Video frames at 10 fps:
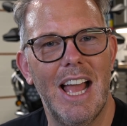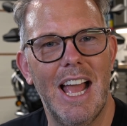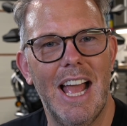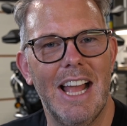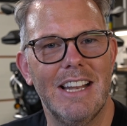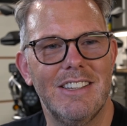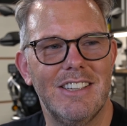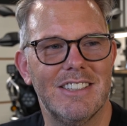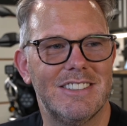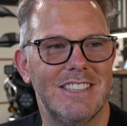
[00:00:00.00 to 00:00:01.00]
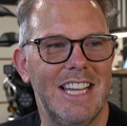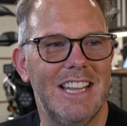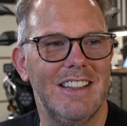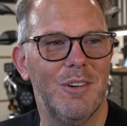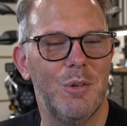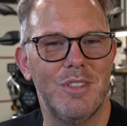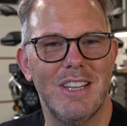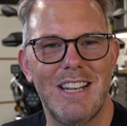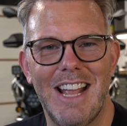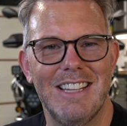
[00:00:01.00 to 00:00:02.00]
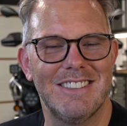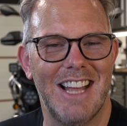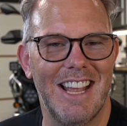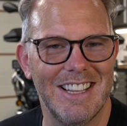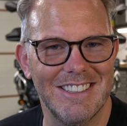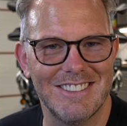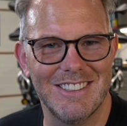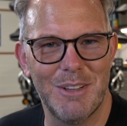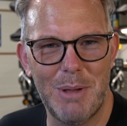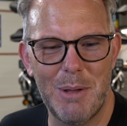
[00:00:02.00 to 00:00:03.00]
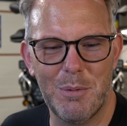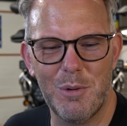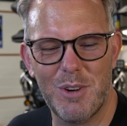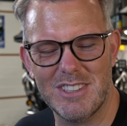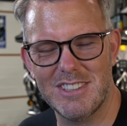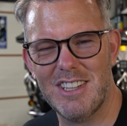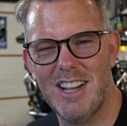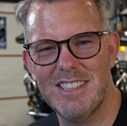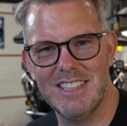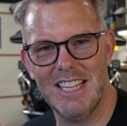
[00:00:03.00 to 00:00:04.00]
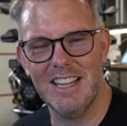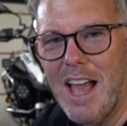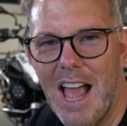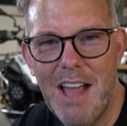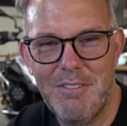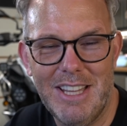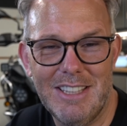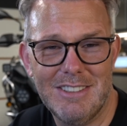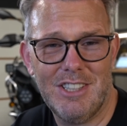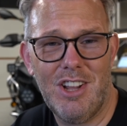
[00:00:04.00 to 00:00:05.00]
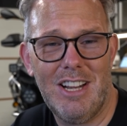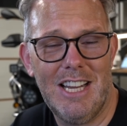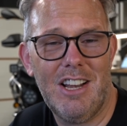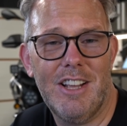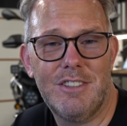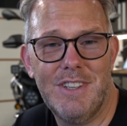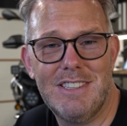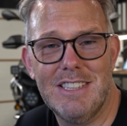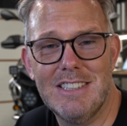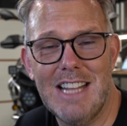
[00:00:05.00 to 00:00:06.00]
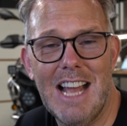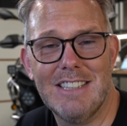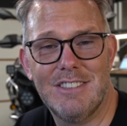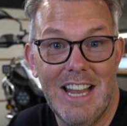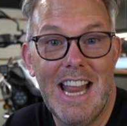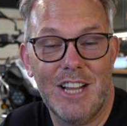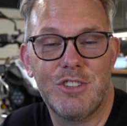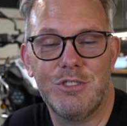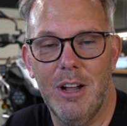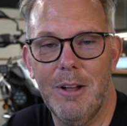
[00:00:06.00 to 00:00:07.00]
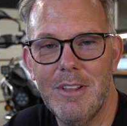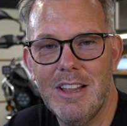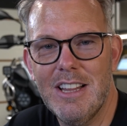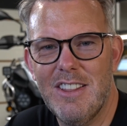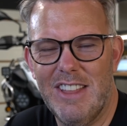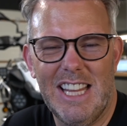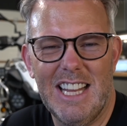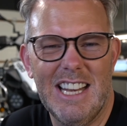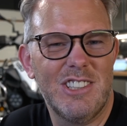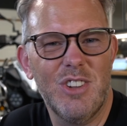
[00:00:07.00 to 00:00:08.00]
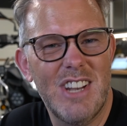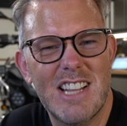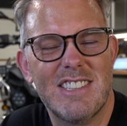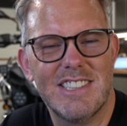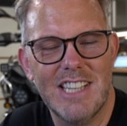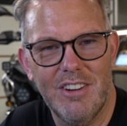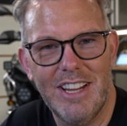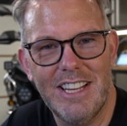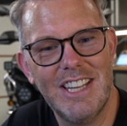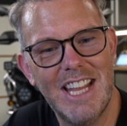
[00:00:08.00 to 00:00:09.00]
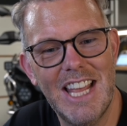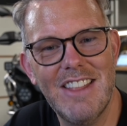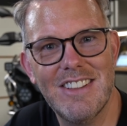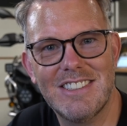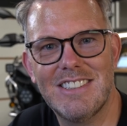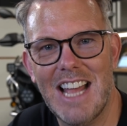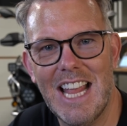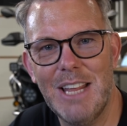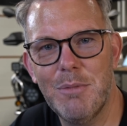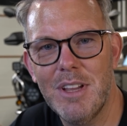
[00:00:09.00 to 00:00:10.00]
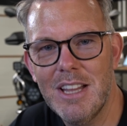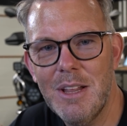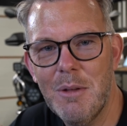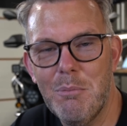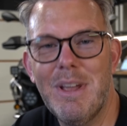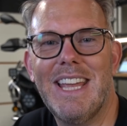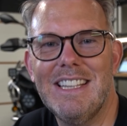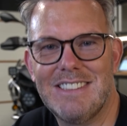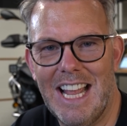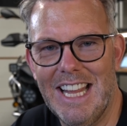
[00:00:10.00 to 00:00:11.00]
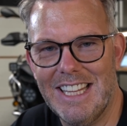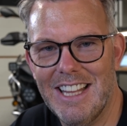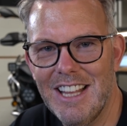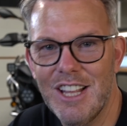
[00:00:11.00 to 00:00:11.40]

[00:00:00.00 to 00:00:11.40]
and you see all the naysayers and the people criticising having Denali lights fitted as an extra, thinking it's not necessary. And you hear this same Mickey take,